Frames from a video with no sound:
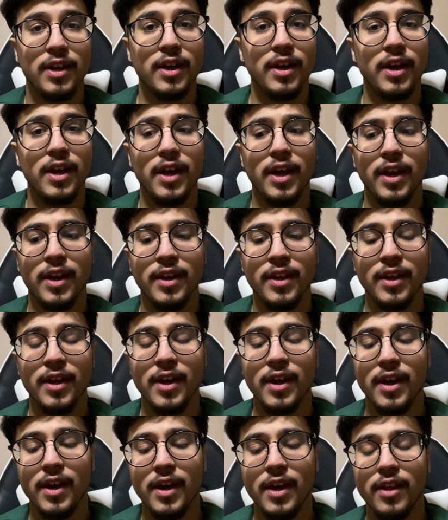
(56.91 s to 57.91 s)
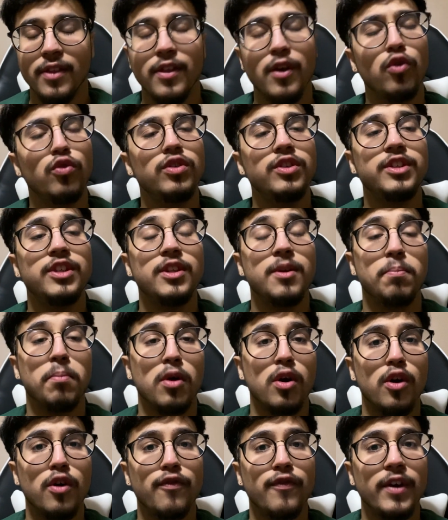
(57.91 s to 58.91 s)
And they only see the
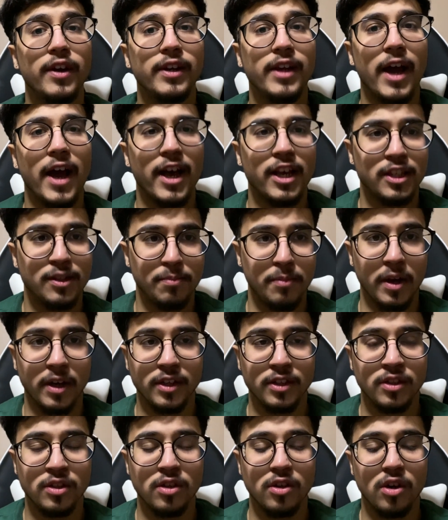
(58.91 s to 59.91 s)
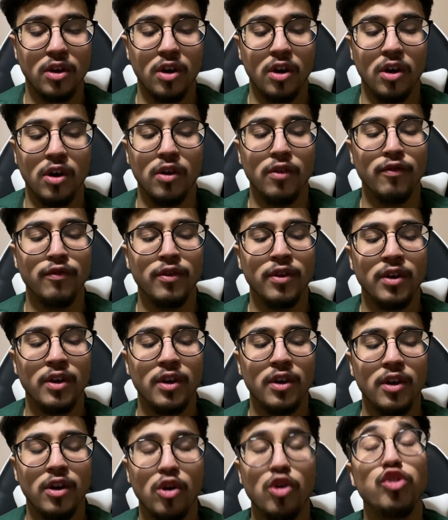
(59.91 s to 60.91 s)
perfect aspect of
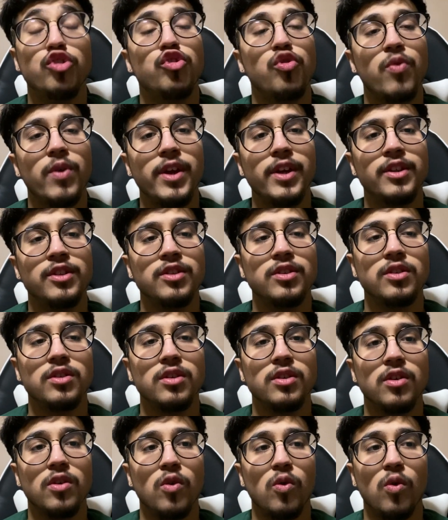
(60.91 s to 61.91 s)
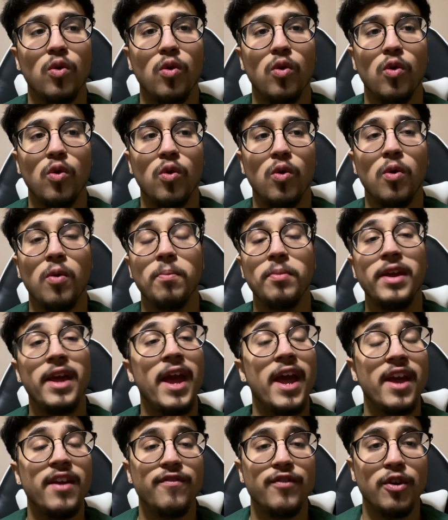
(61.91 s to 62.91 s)
or traits or
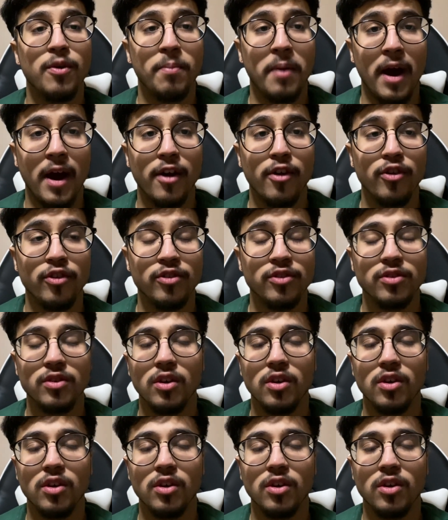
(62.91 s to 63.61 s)
behavior patterns